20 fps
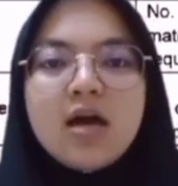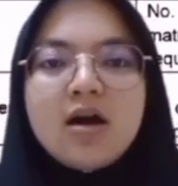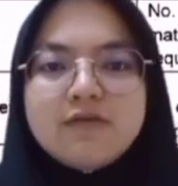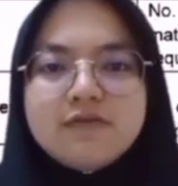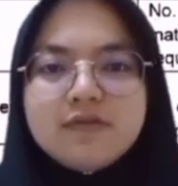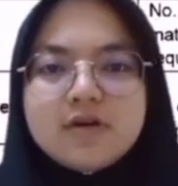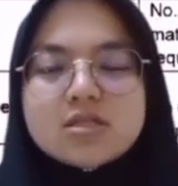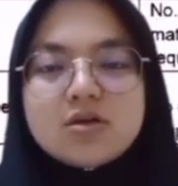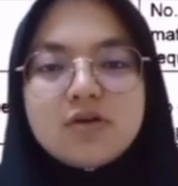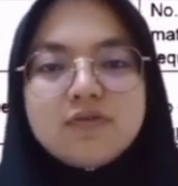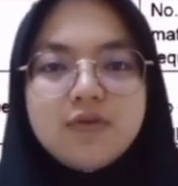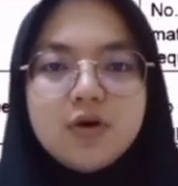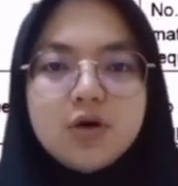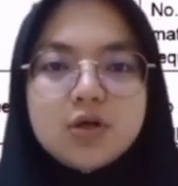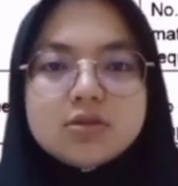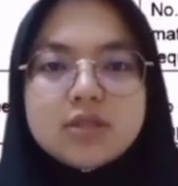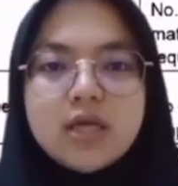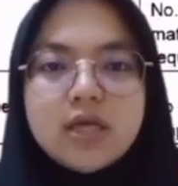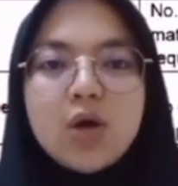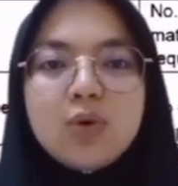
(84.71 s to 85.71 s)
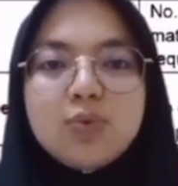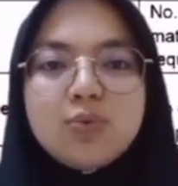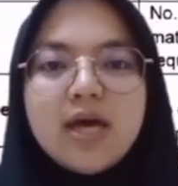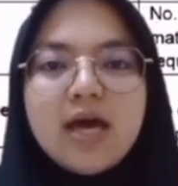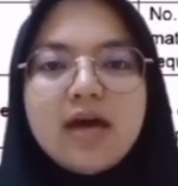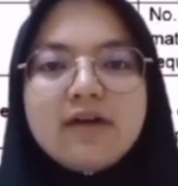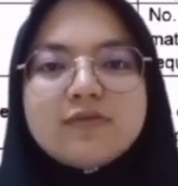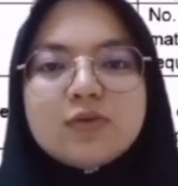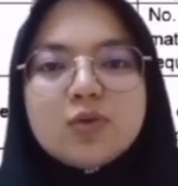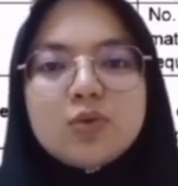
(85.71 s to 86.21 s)
First of all, we
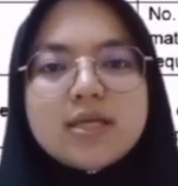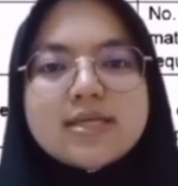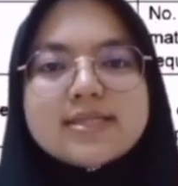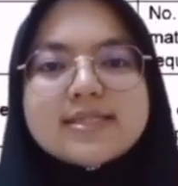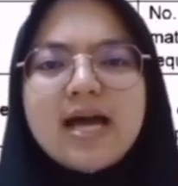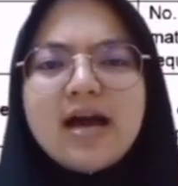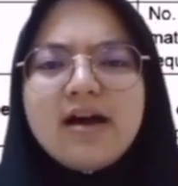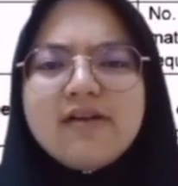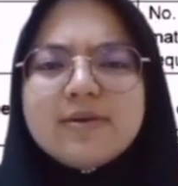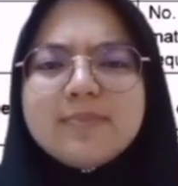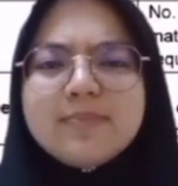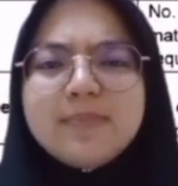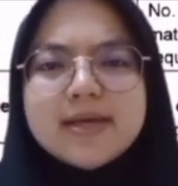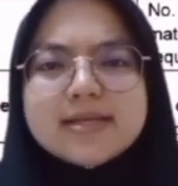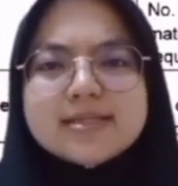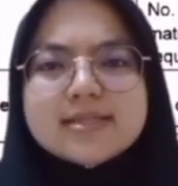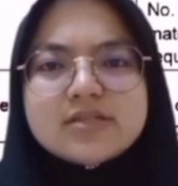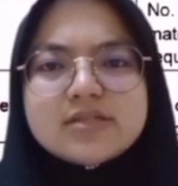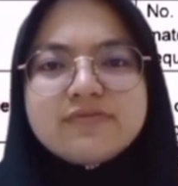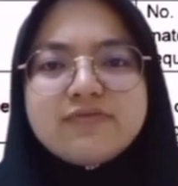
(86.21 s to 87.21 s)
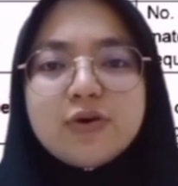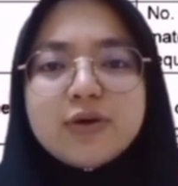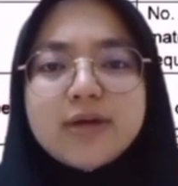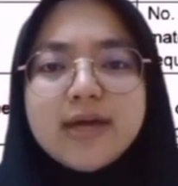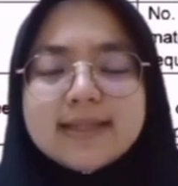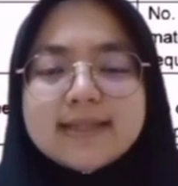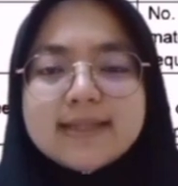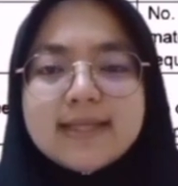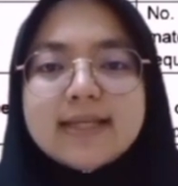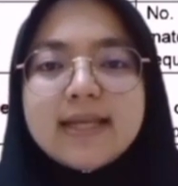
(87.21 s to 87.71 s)
have to list every basis for
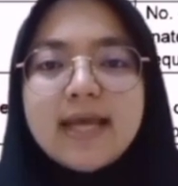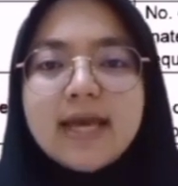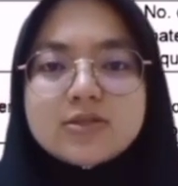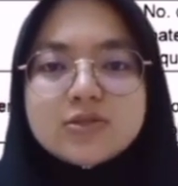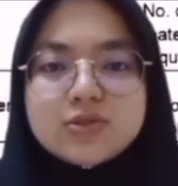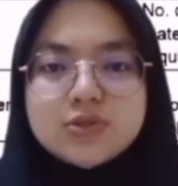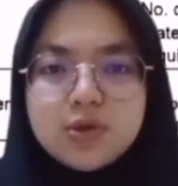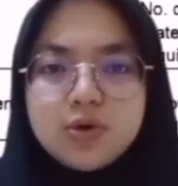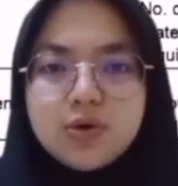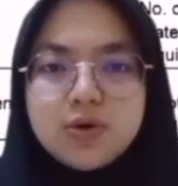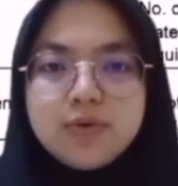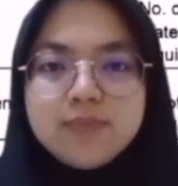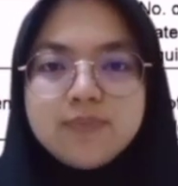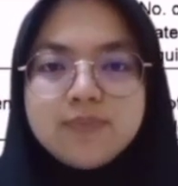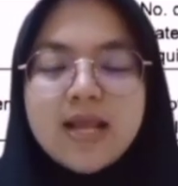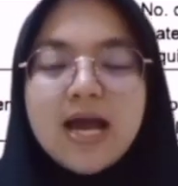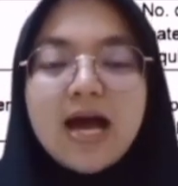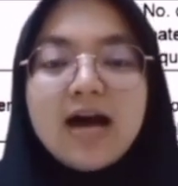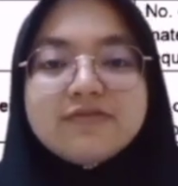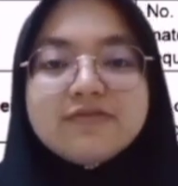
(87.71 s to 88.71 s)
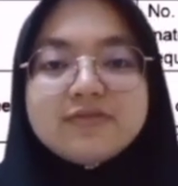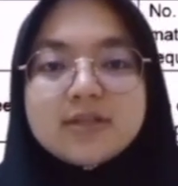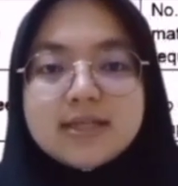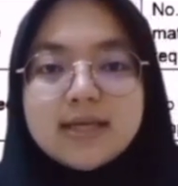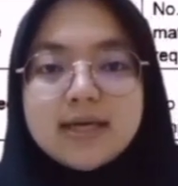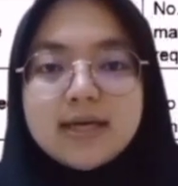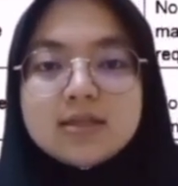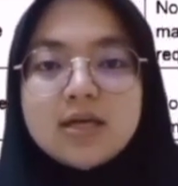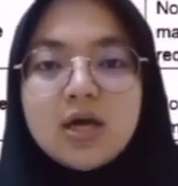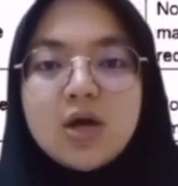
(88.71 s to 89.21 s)
canteen and store. After
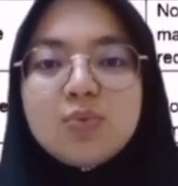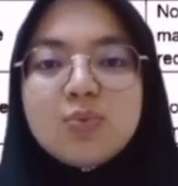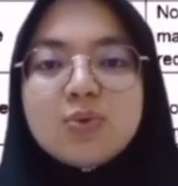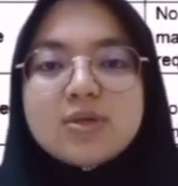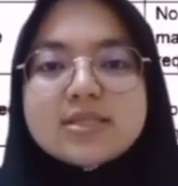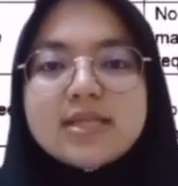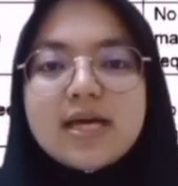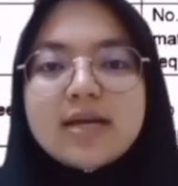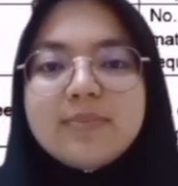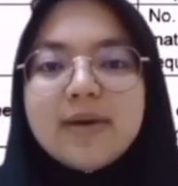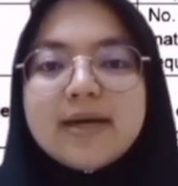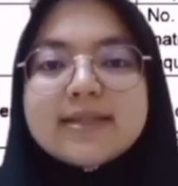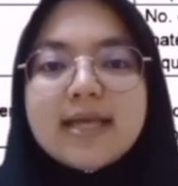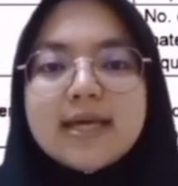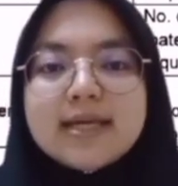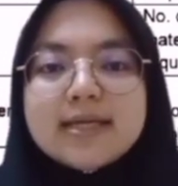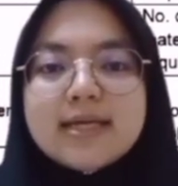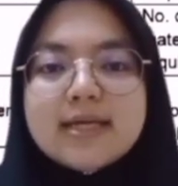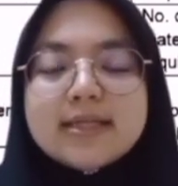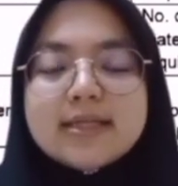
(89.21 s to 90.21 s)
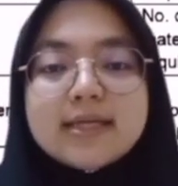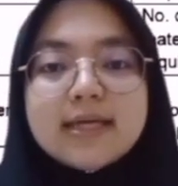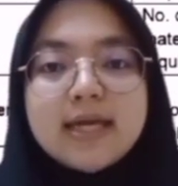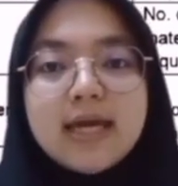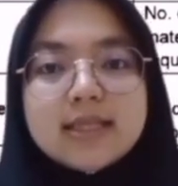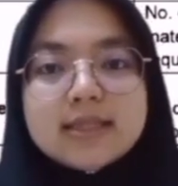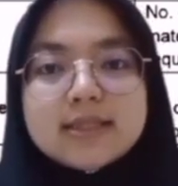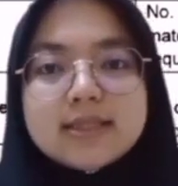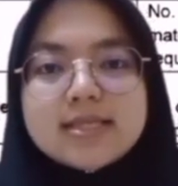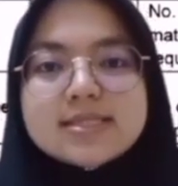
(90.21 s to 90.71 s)
that, we start by taking the
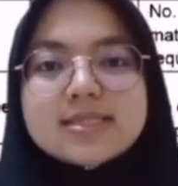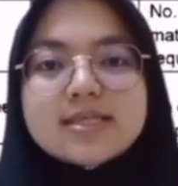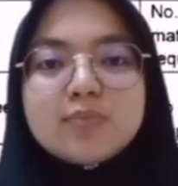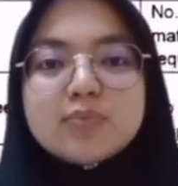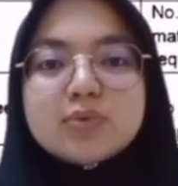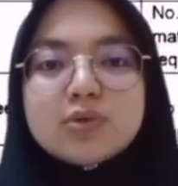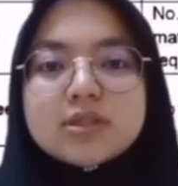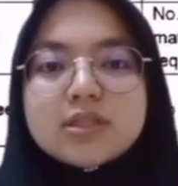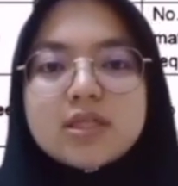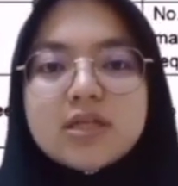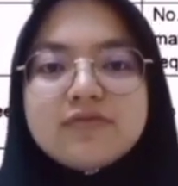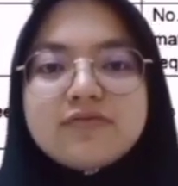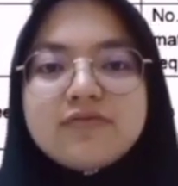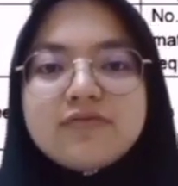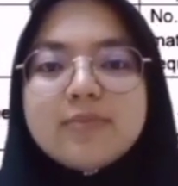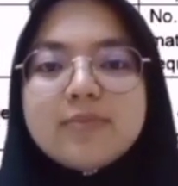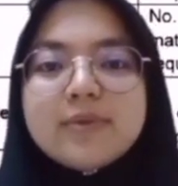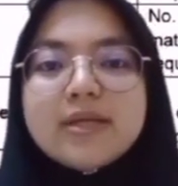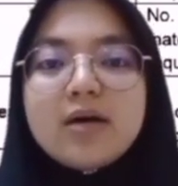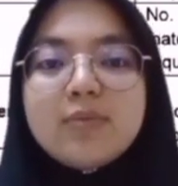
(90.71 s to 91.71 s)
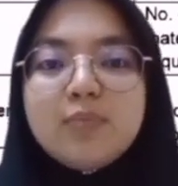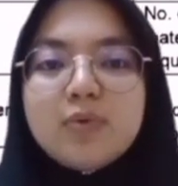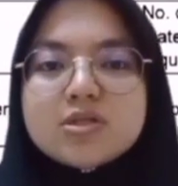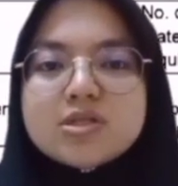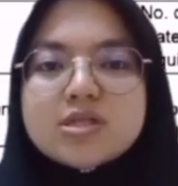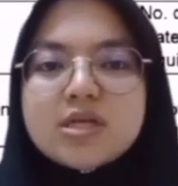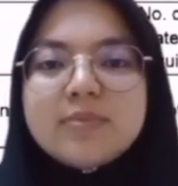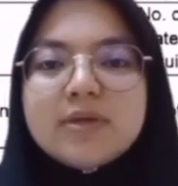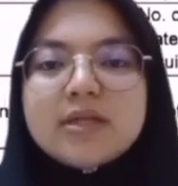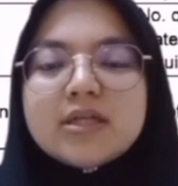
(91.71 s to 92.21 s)
canteen subtotal from the
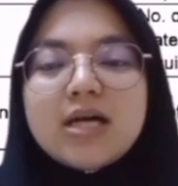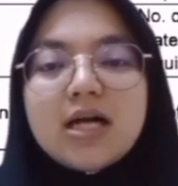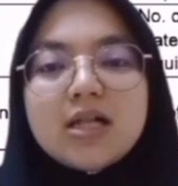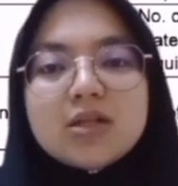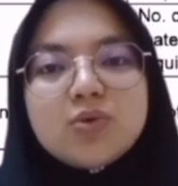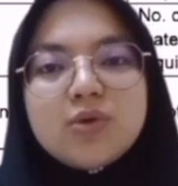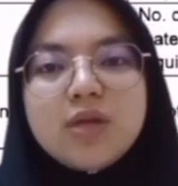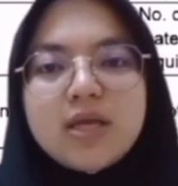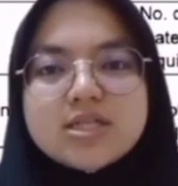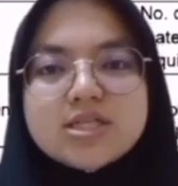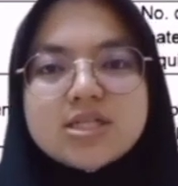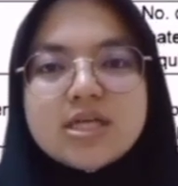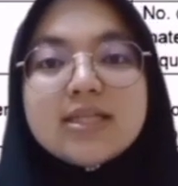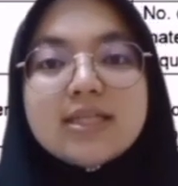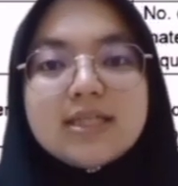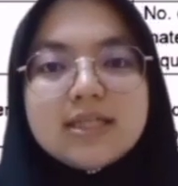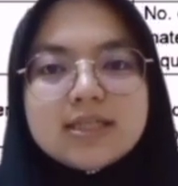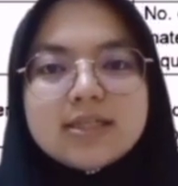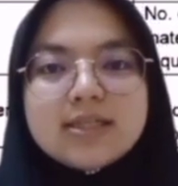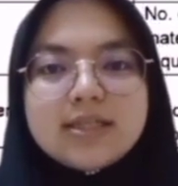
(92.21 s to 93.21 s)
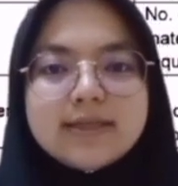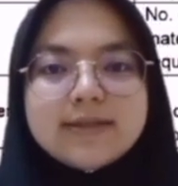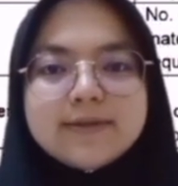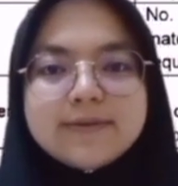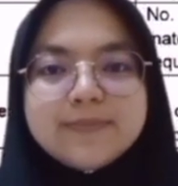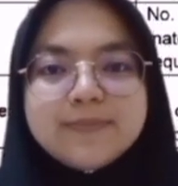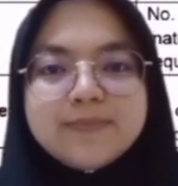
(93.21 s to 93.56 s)
apportionment calculation earlier.